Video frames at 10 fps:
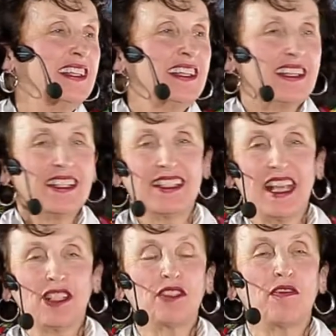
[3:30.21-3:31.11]
It
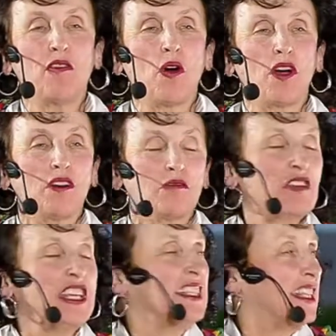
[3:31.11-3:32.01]
stands for
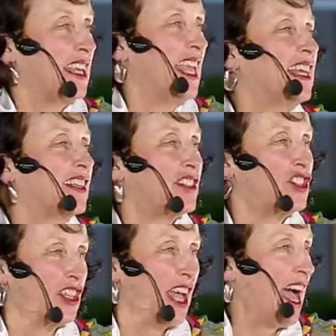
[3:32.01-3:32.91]
Read English
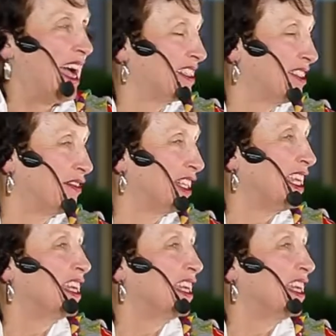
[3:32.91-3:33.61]
Actively